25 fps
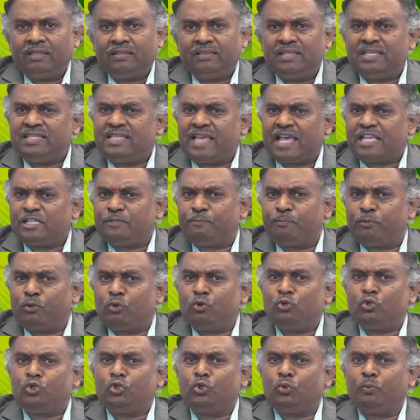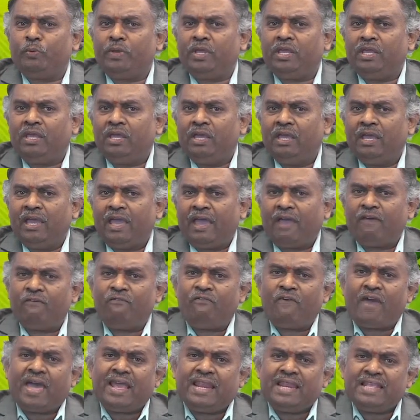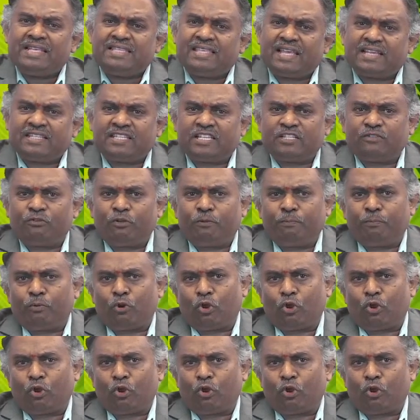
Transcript: this has proved to be a very successful